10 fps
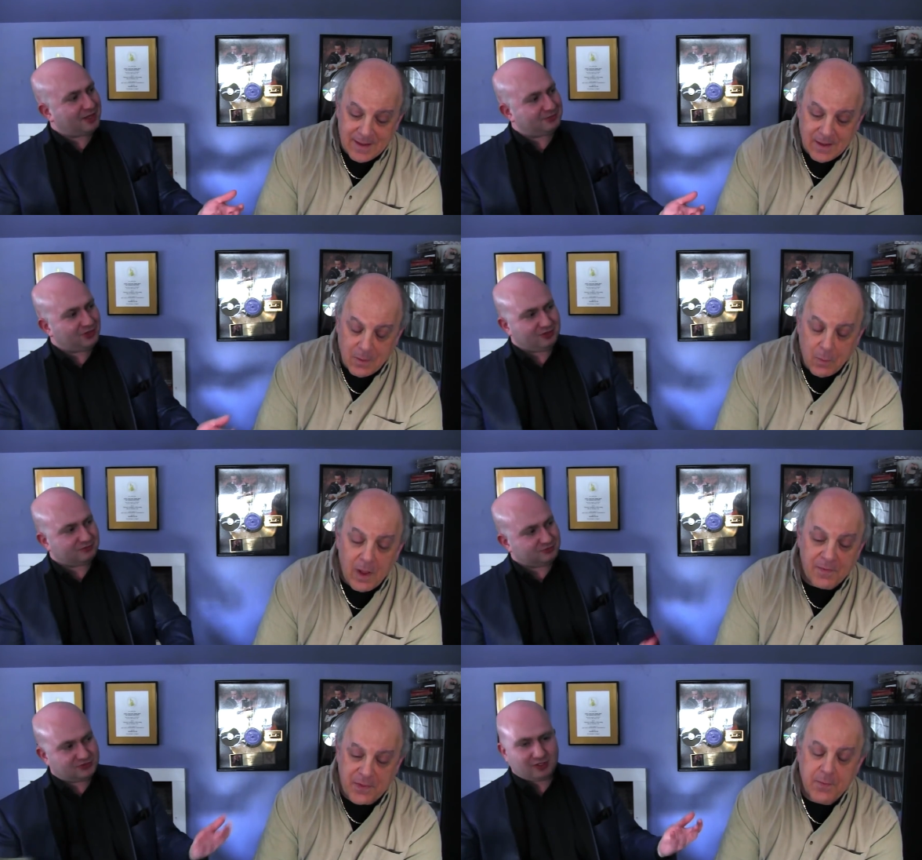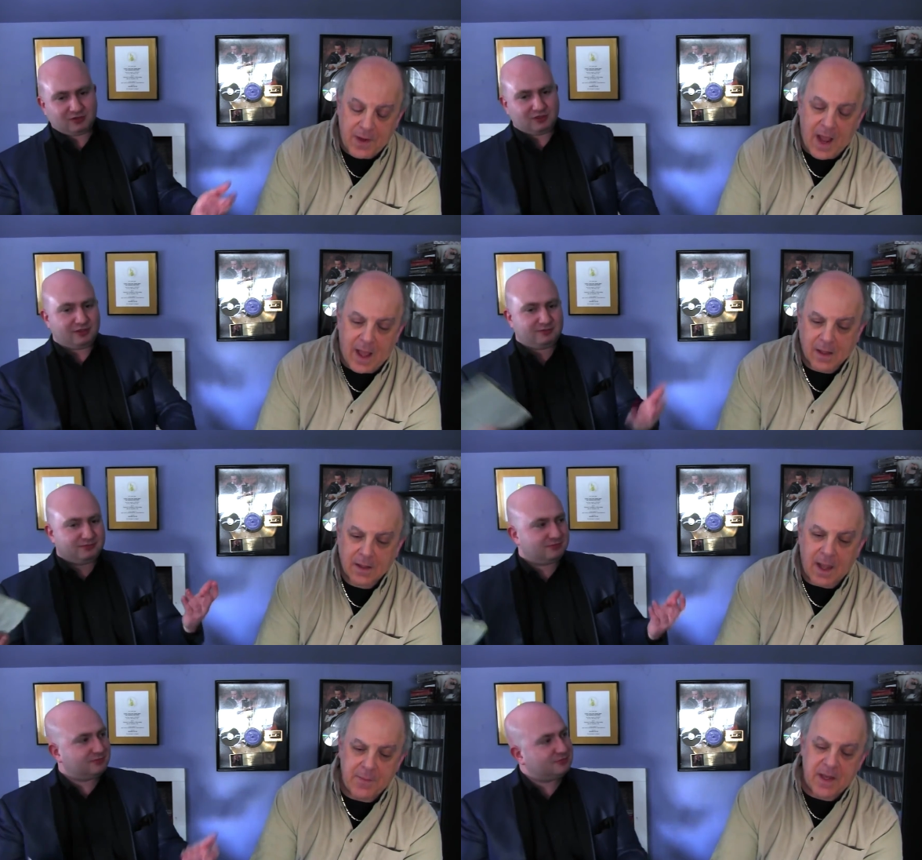Speaker 1: Bob Dylan
Speaker 2: well, suddenly... Nile.
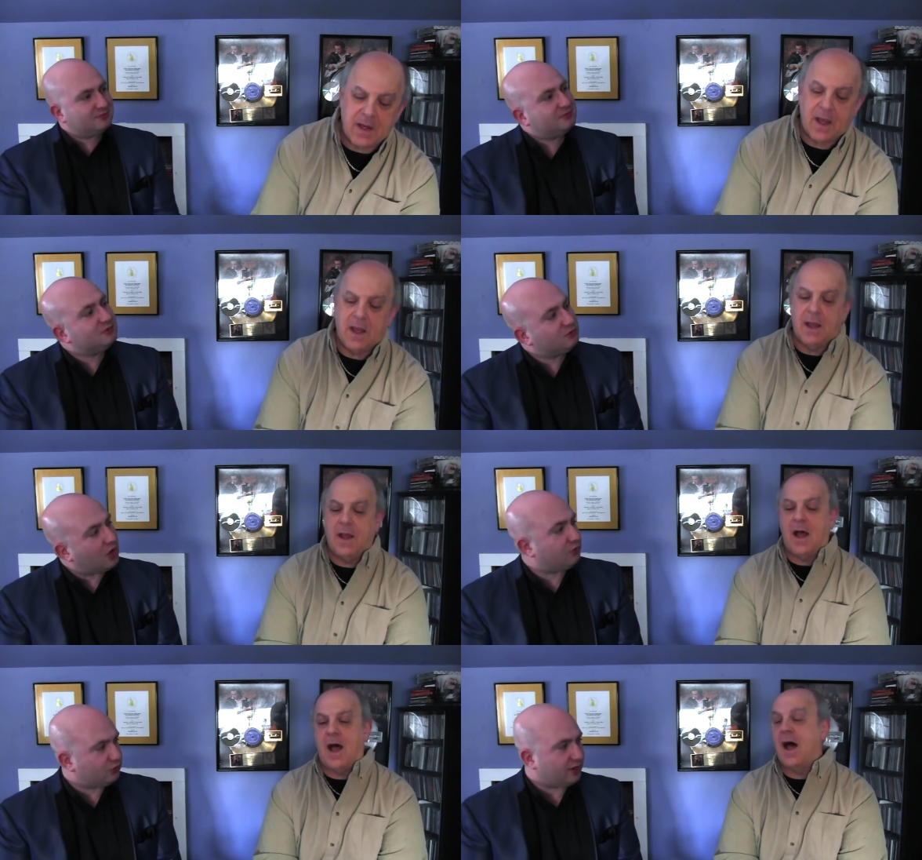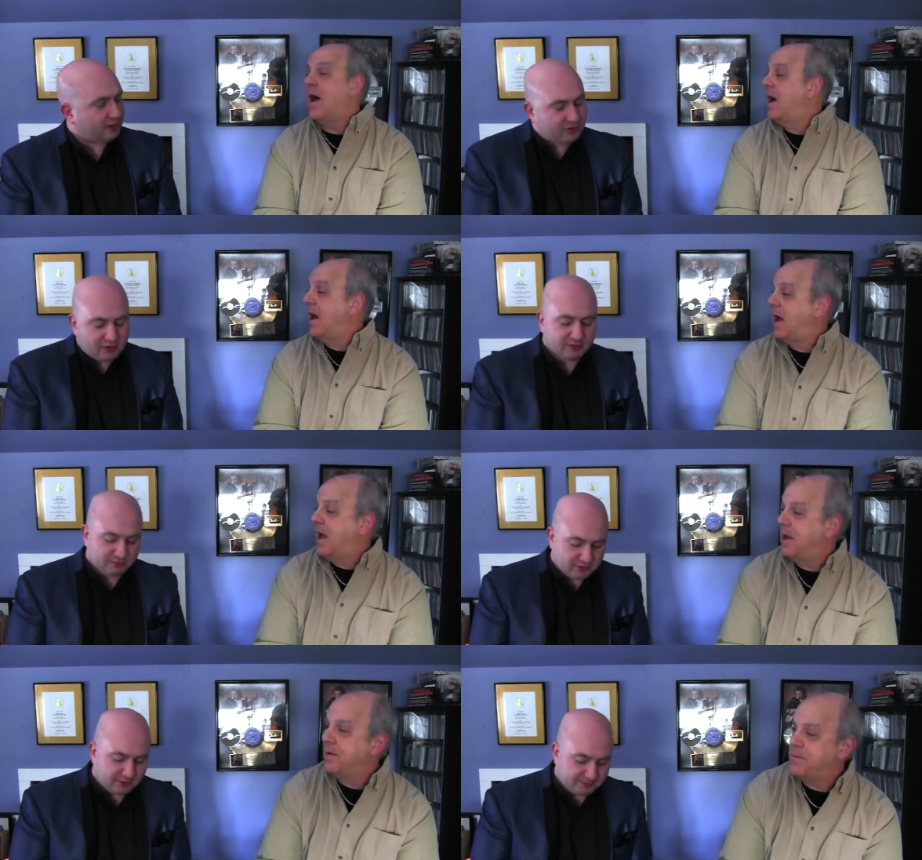I mean... Uh, oh, through Nile, okay.
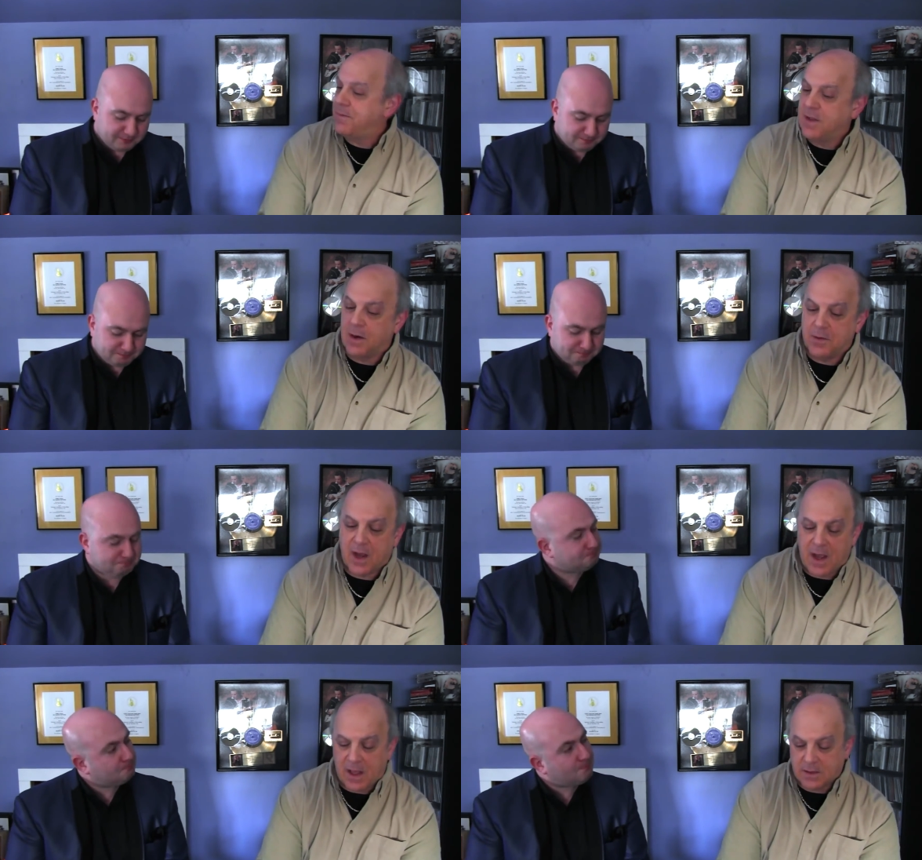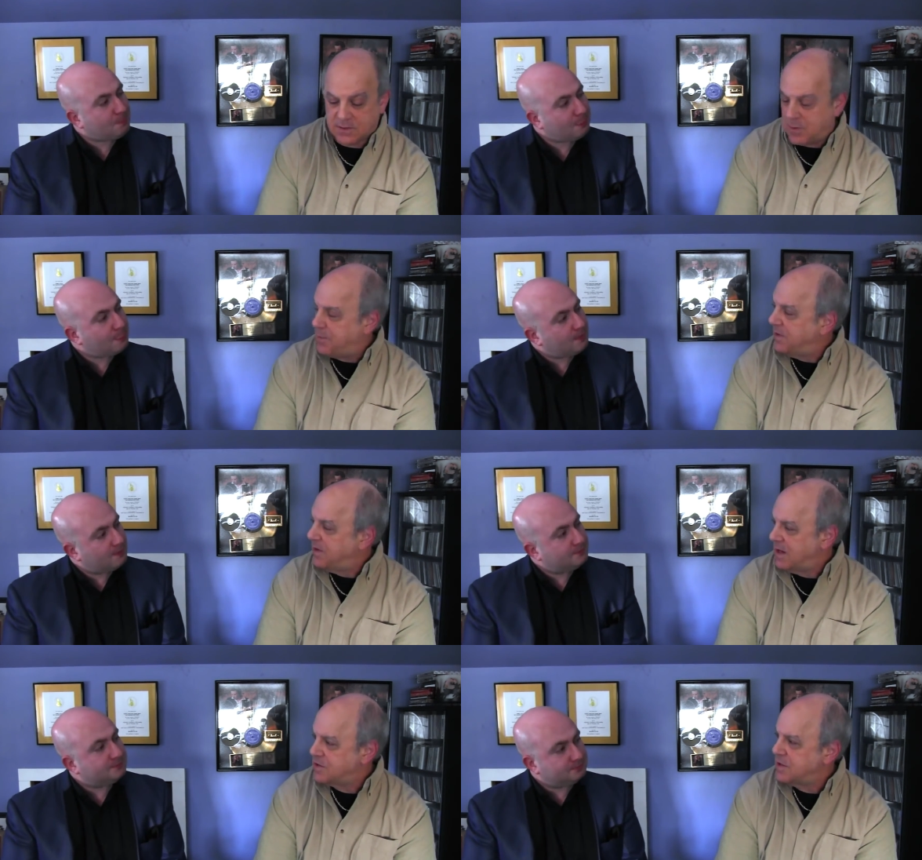Uh, yeah. You know, Nile's
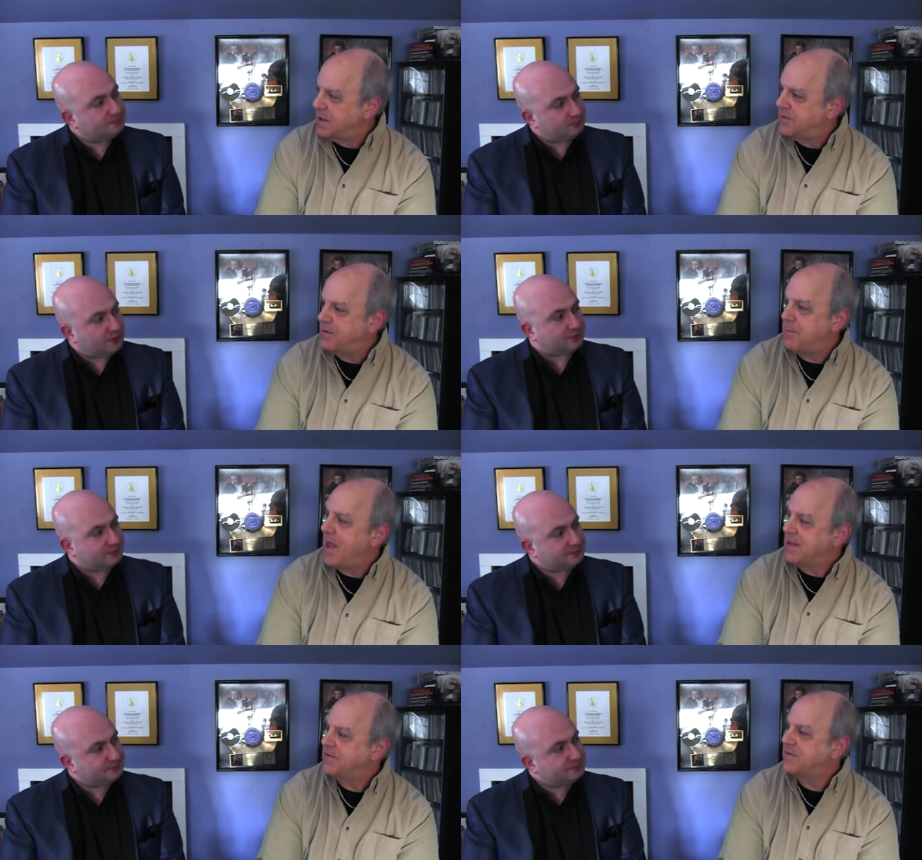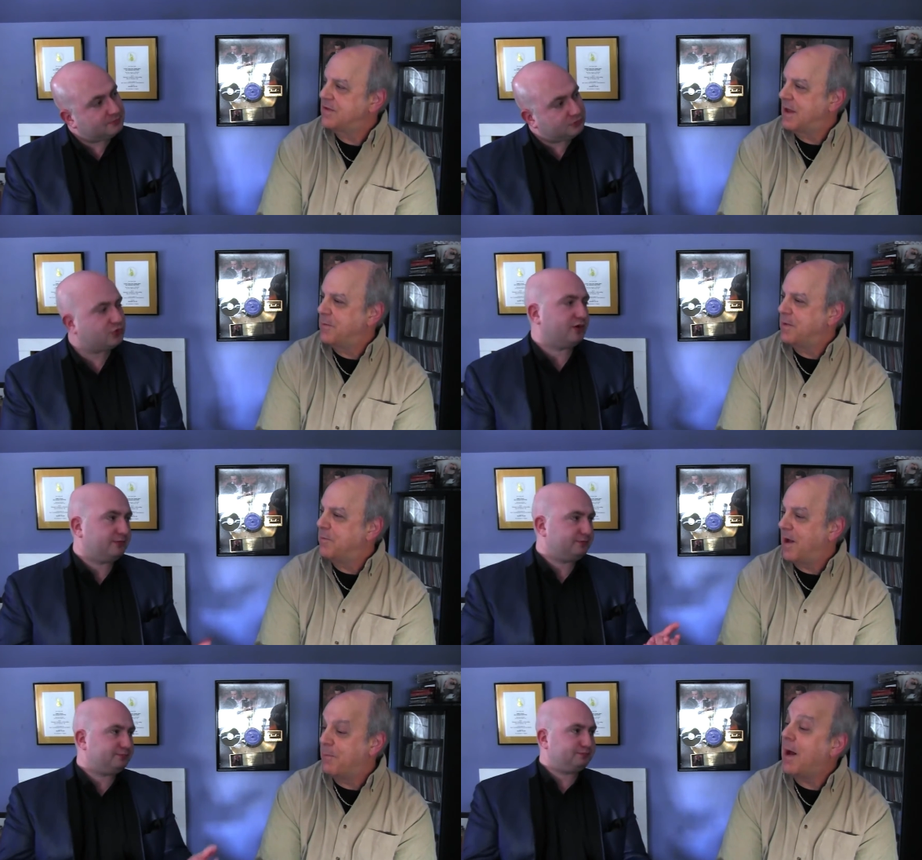reputation is yeah. immense. And sure.
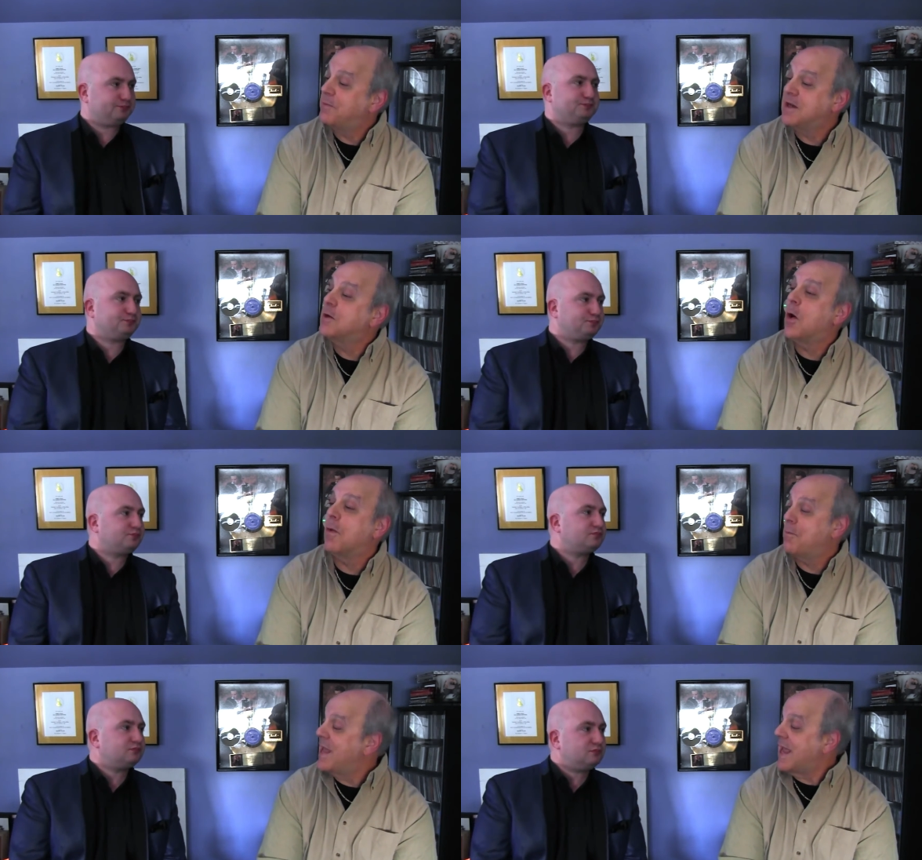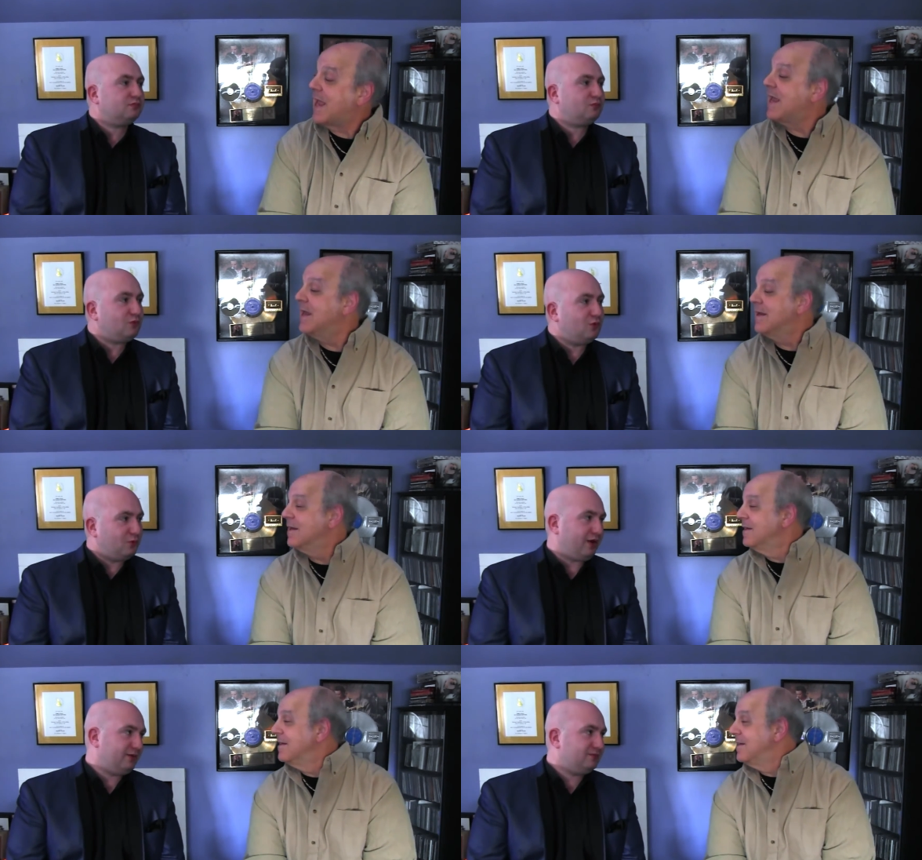Bob didn't call me.
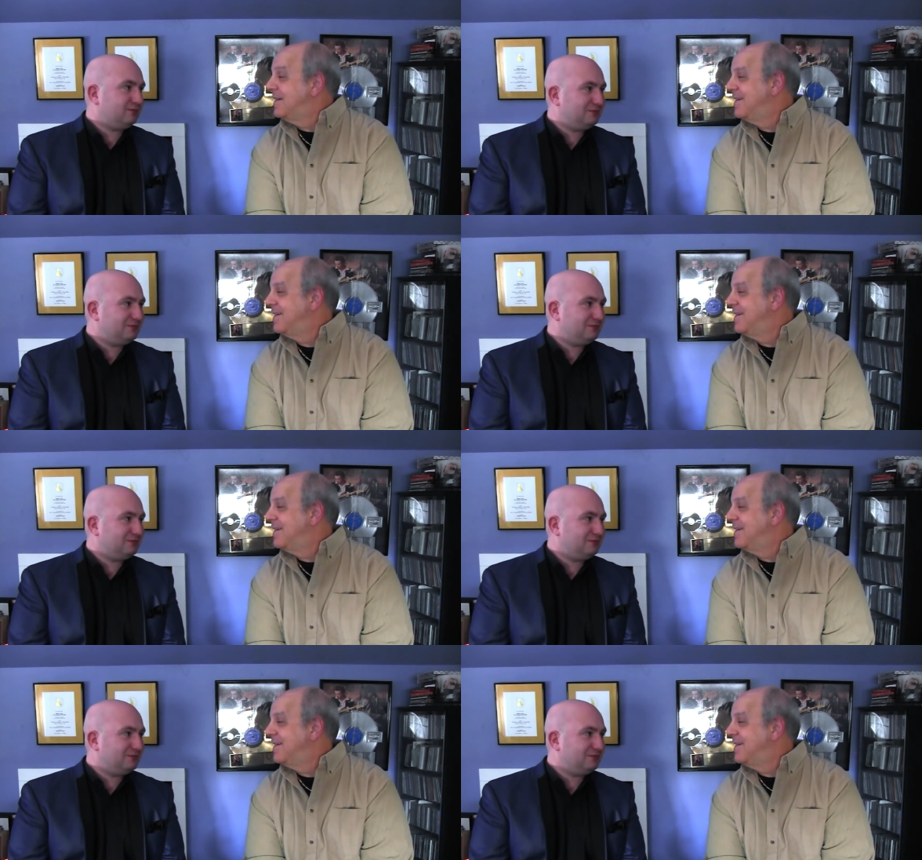Right.